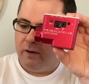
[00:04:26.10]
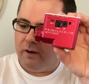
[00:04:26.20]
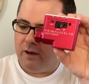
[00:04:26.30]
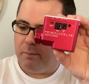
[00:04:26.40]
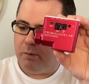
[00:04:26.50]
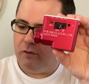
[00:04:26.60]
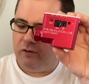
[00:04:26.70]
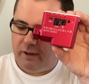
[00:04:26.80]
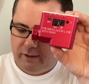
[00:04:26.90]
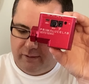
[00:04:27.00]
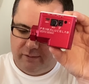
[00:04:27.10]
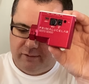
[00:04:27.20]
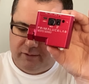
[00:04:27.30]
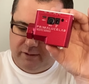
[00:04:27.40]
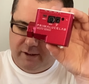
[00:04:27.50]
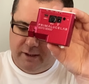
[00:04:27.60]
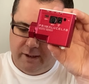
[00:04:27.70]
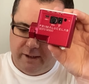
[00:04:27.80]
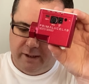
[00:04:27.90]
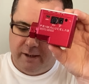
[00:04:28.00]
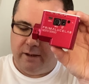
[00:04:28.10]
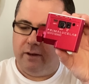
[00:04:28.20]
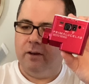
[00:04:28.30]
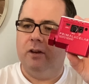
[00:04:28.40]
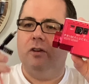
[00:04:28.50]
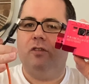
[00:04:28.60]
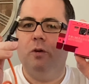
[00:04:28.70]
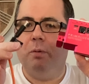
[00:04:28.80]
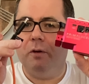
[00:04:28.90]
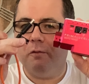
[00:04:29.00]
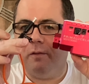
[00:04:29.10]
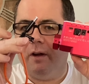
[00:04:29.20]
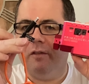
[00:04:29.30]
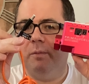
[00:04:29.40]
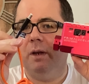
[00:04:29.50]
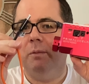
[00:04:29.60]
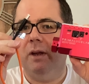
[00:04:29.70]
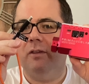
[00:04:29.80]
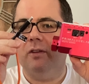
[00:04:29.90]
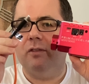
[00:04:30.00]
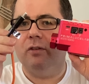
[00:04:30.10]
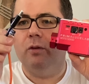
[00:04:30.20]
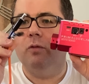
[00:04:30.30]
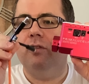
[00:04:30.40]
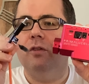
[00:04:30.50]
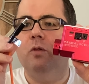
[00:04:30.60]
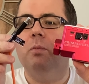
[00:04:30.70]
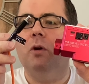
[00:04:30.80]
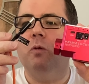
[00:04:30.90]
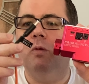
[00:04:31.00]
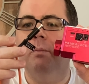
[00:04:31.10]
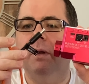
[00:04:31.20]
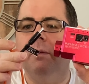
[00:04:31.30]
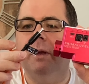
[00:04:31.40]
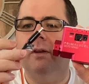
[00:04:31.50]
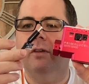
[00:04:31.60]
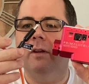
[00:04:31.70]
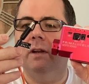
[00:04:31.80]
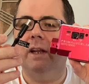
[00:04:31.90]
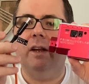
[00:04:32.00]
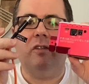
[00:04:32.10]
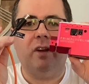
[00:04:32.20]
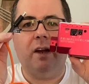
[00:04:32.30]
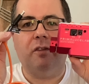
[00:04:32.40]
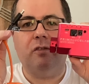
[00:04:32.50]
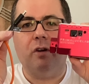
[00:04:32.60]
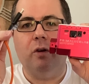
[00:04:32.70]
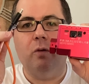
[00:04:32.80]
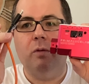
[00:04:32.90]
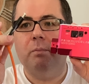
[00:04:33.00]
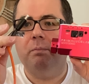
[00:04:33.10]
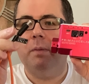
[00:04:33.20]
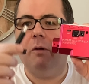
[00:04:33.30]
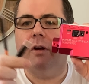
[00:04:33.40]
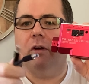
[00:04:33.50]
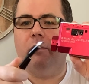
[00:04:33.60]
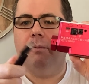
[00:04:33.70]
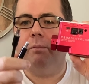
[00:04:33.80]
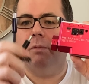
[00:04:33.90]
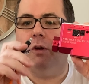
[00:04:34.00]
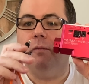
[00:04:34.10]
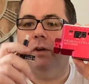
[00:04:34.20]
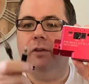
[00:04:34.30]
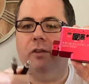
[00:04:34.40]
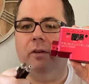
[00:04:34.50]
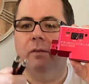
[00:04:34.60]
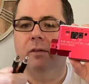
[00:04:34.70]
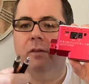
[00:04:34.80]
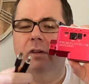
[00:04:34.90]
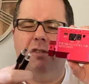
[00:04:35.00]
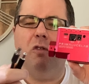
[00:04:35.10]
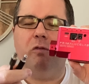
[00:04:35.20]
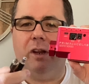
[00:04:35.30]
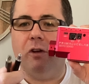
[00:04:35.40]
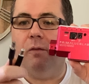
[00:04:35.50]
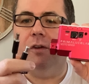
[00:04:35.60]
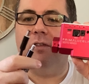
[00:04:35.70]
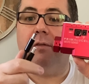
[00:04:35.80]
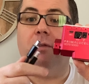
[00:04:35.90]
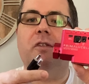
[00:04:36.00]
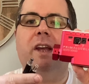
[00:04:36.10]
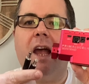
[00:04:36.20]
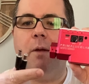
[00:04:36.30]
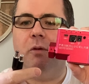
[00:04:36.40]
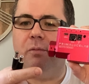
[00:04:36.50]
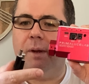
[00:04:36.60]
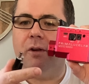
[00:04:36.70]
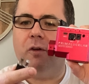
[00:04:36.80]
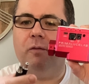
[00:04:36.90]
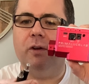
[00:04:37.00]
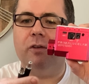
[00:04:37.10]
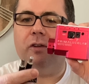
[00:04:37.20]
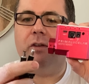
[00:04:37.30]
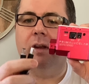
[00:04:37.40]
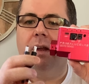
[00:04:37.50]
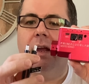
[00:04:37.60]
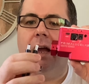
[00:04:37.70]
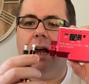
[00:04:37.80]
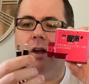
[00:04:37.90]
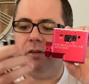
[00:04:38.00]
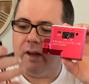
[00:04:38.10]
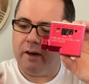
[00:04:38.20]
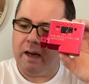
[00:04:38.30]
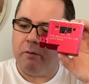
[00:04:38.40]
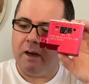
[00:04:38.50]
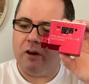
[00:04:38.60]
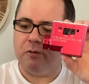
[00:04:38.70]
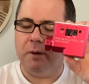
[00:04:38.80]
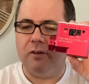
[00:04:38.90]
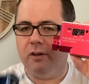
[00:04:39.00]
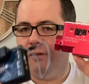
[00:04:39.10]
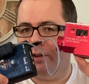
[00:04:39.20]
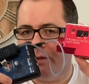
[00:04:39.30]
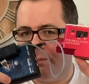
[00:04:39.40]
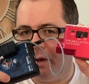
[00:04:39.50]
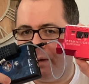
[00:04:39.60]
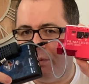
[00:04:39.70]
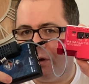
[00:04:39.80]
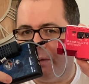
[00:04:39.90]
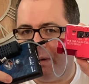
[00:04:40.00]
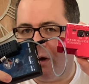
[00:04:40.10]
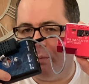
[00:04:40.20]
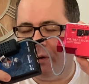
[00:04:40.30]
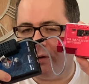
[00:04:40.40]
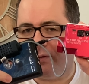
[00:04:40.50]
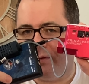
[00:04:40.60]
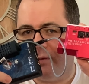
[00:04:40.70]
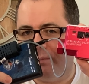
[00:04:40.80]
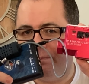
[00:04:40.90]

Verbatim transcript: I purchased a 2.5 millimeter to 2.1 millimeter Lynx Astro power co converter it's not really a converter transmitter, it's the cable's being converted. Uh, so that now allows me to use it with my pocket power box.